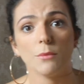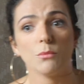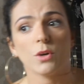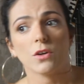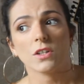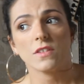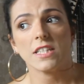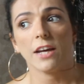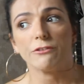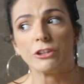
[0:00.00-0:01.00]
with Oxford
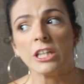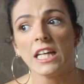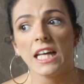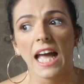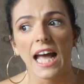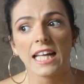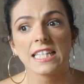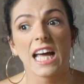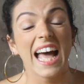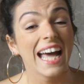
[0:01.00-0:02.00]
TEFL,
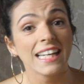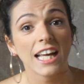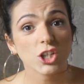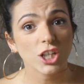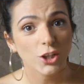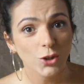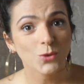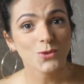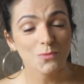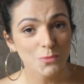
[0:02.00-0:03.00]
and I hadn't actually
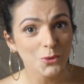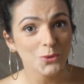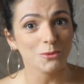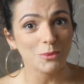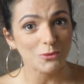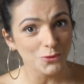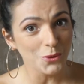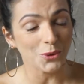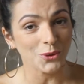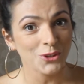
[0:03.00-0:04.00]
used Moodle
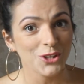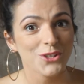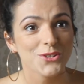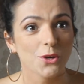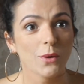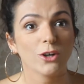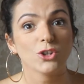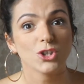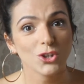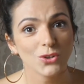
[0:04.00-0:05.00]
before, so I
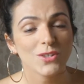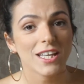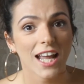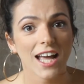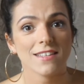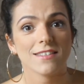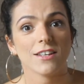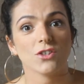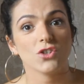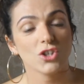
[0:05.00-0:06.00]
got to use it as
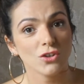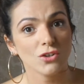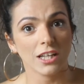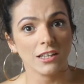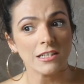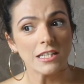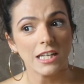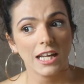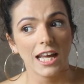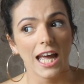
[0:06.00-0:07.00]
a student
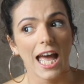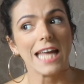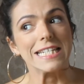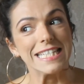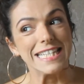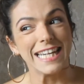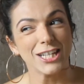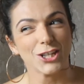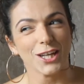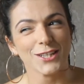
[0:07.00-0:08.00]
and a
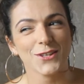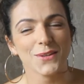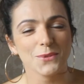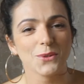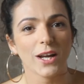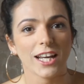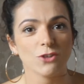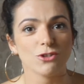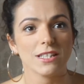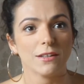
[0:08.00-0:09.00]
teacher, so that was quite
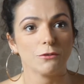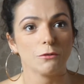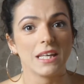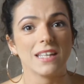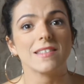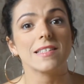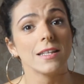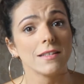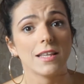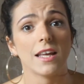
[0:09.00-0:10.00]
interesting for me.
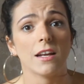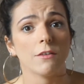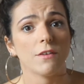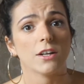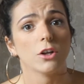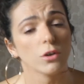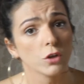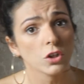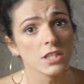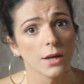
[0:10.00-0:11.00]
Since then I've had a lot
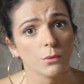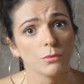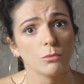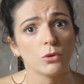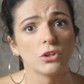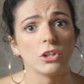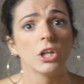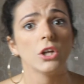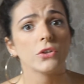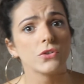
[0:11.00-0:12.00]
of contact with Moodle,
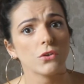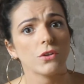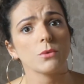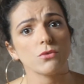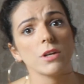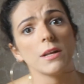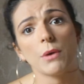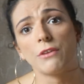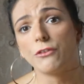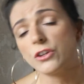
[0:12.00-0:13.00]
so that was really
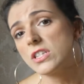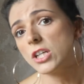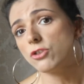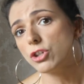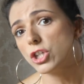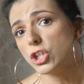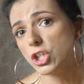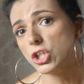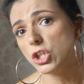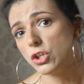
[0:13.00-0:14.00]
my first
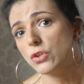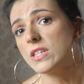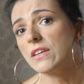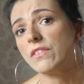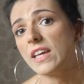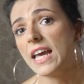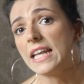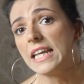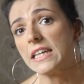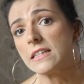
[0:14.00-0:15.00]
introduction to using
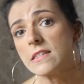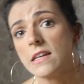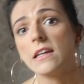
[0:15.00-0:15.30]
VLEs